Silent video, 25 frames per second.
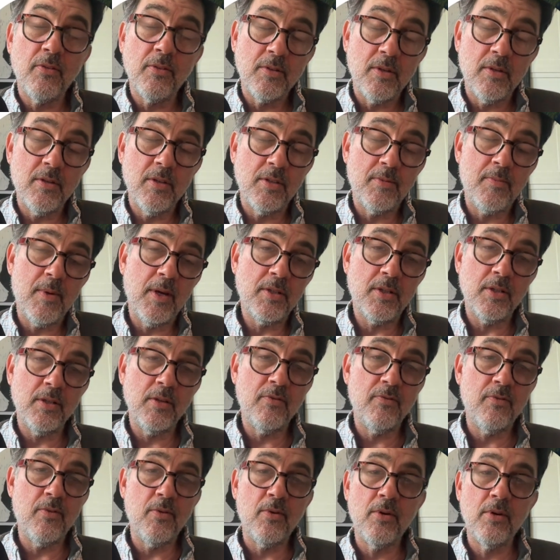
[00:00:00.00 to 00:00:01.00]
especially
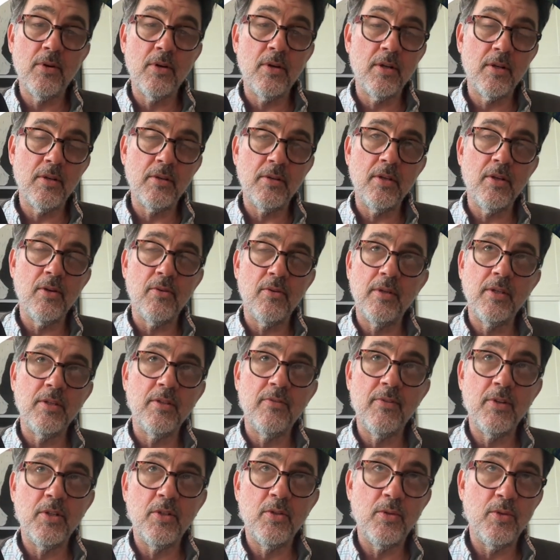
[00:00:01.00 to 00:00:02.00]
for
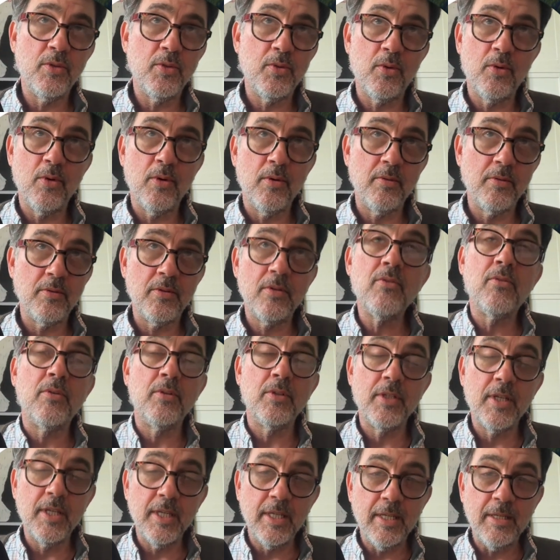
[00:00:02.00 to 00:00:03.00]
individuals or
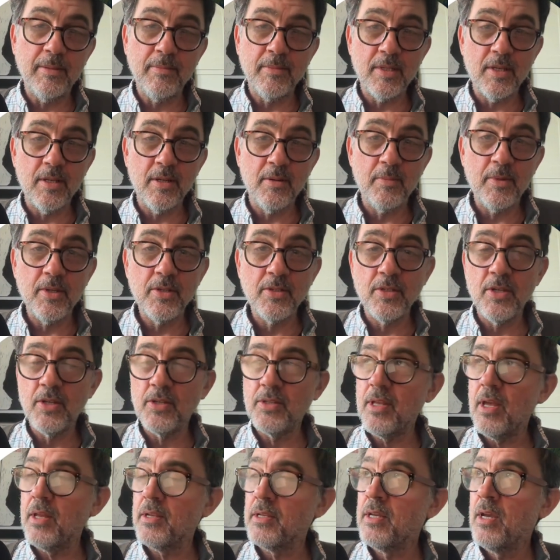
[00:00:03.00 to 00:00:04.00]
teams in a business
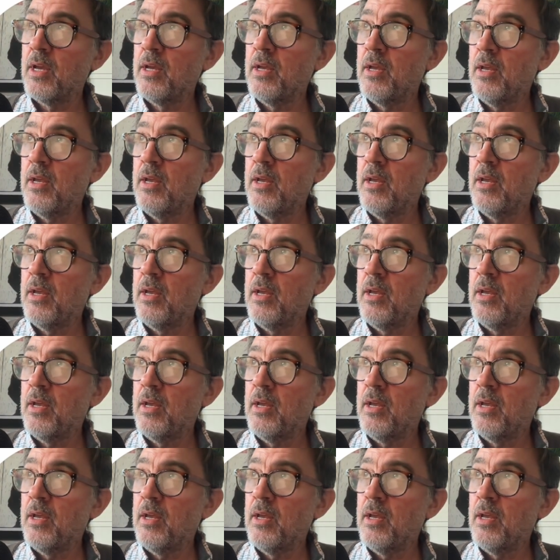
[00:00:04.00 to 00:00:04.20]
that